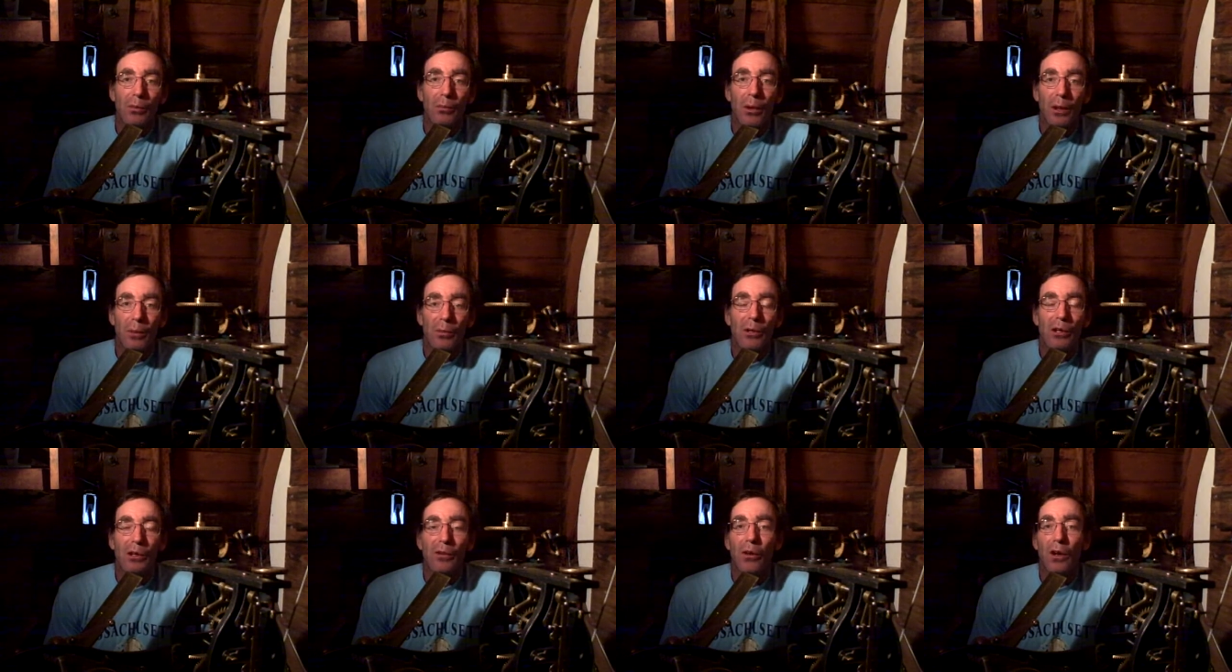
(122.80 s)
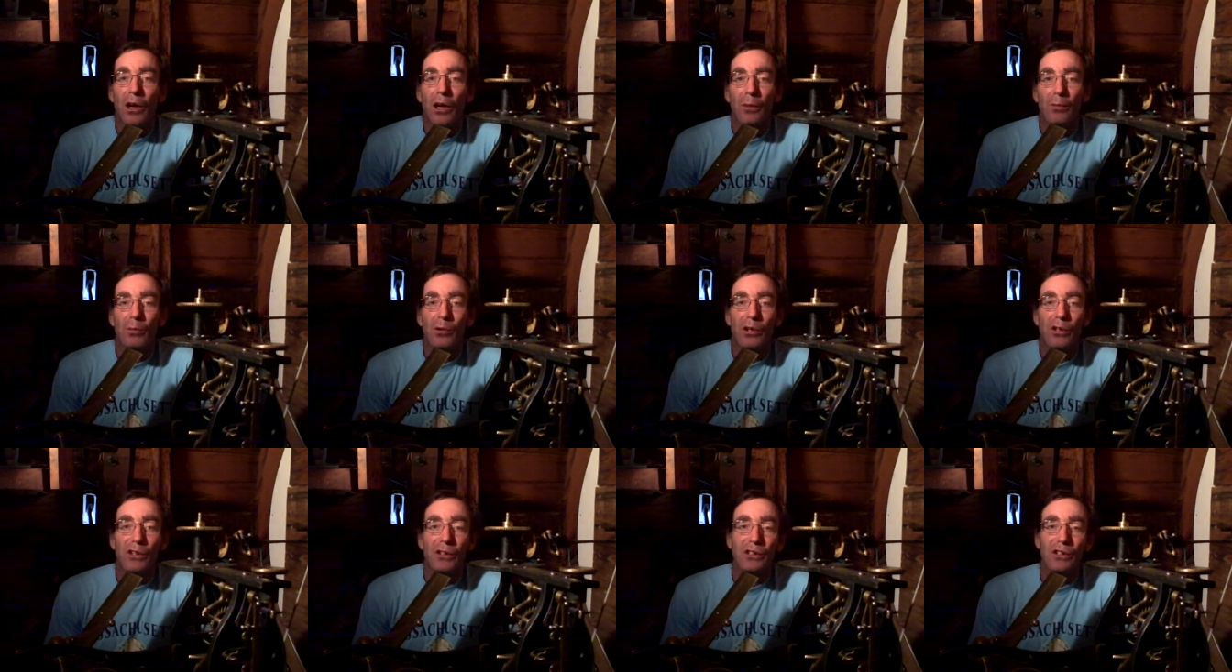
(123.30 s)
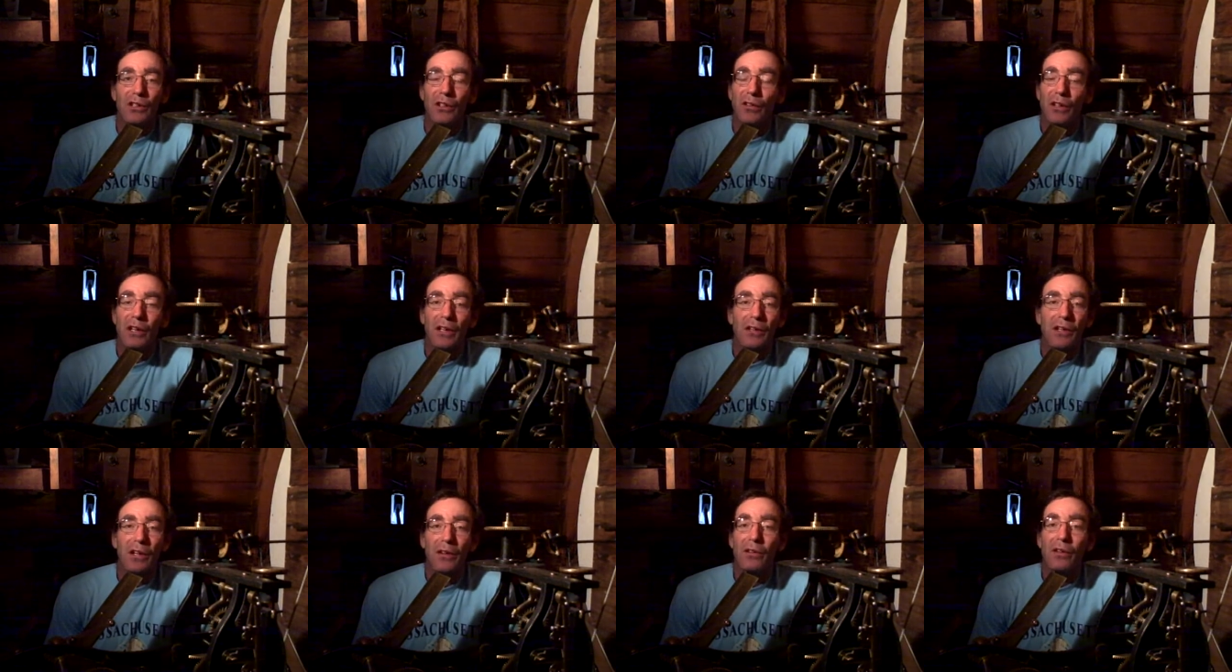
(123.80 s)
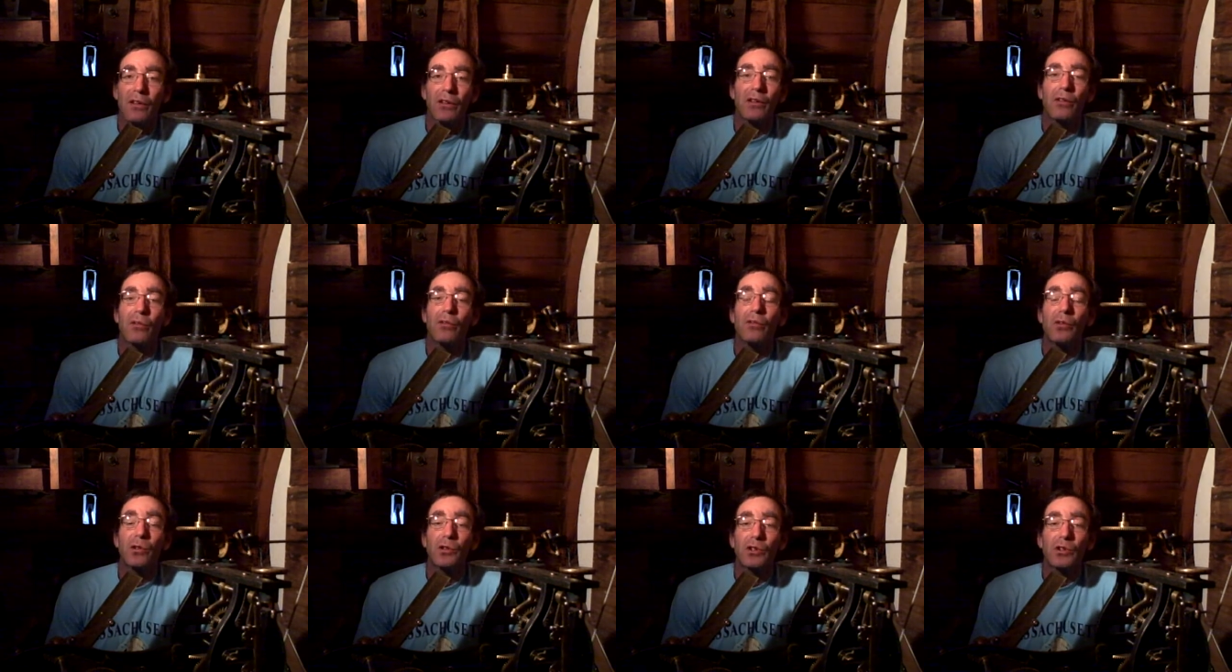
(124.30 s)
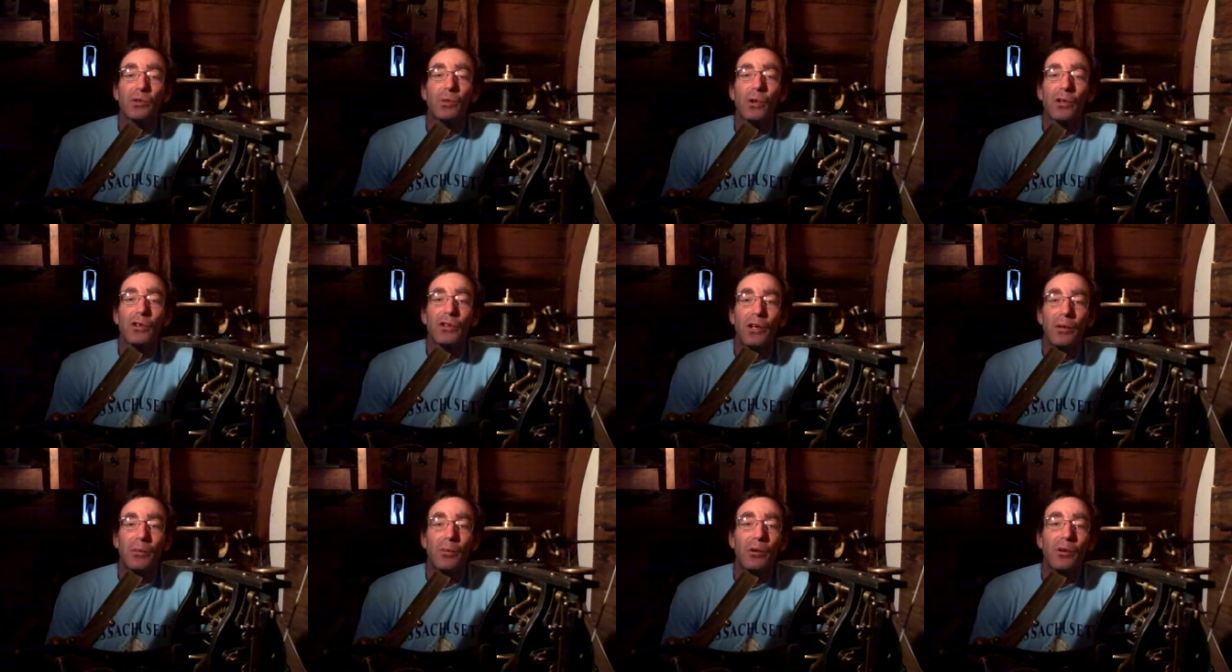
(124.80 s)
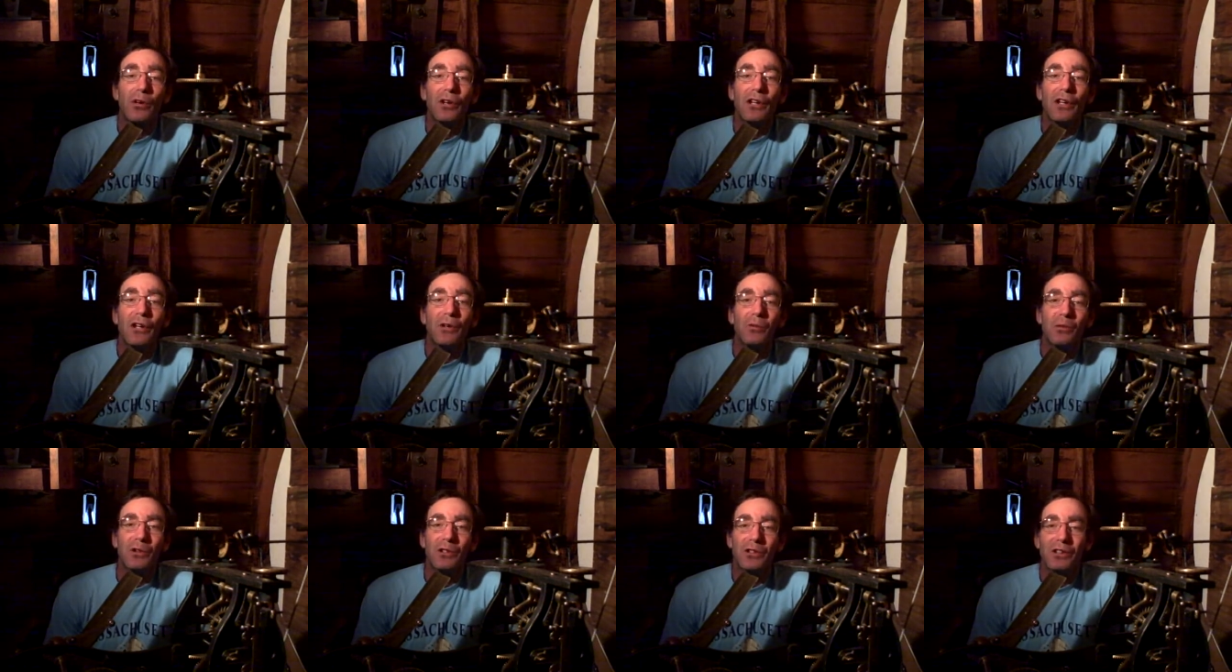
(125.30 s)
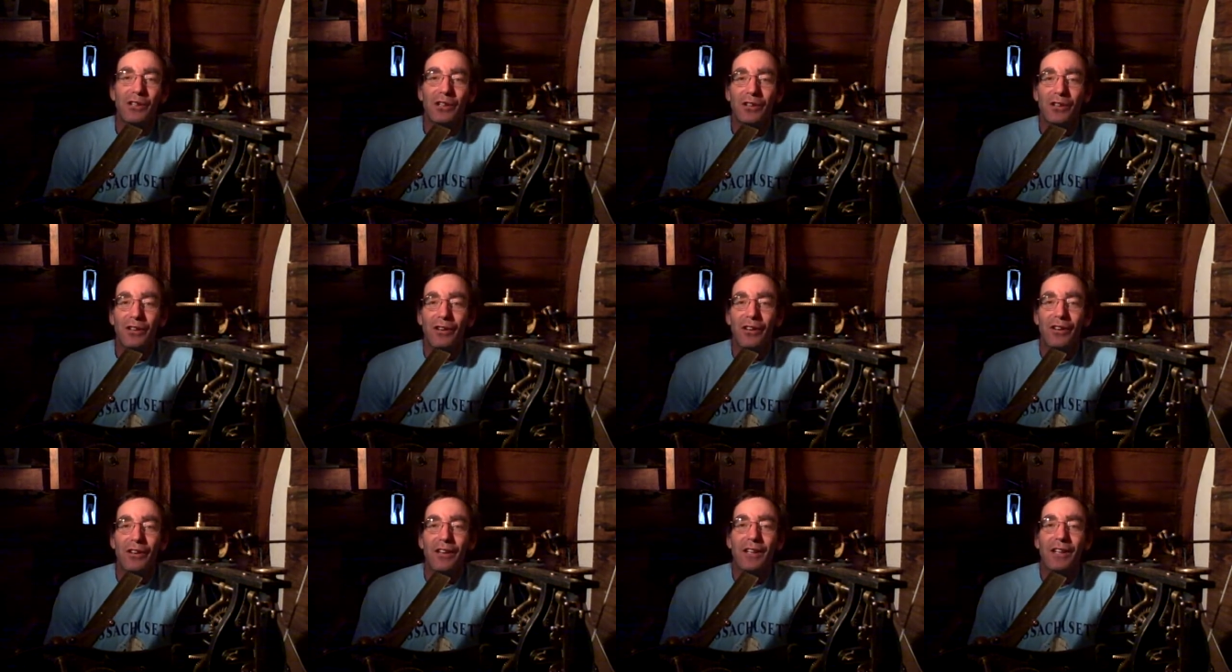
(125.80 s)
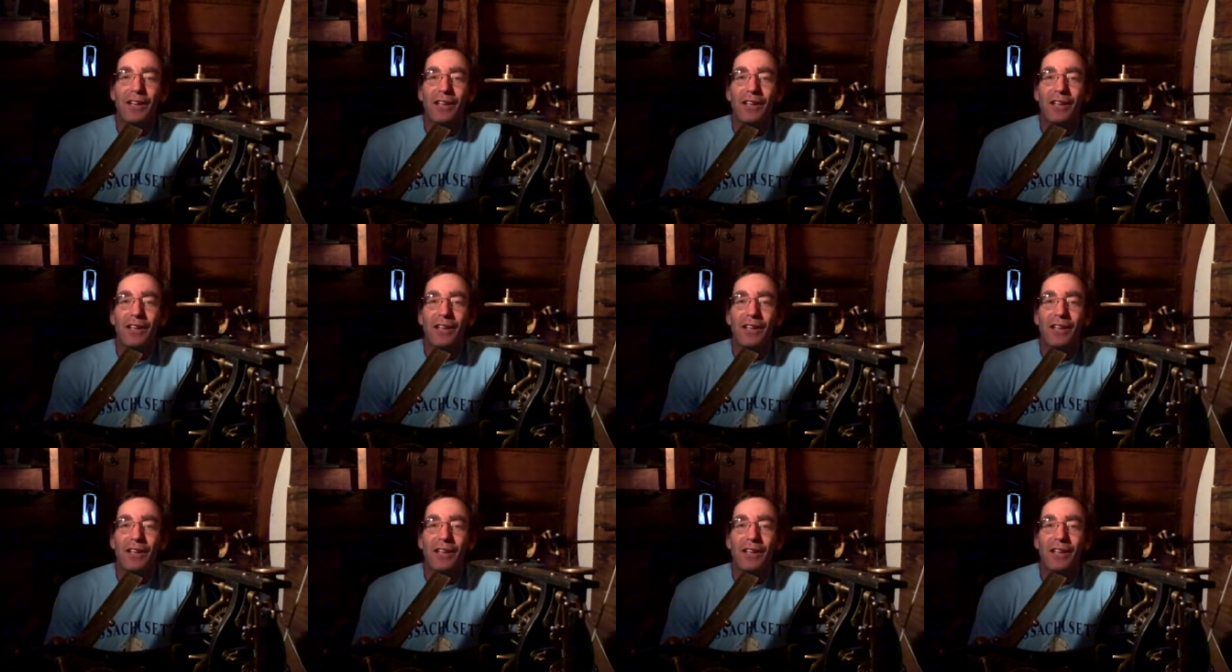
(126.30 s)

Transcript: public libraries. I think, I think the first one they put in was in the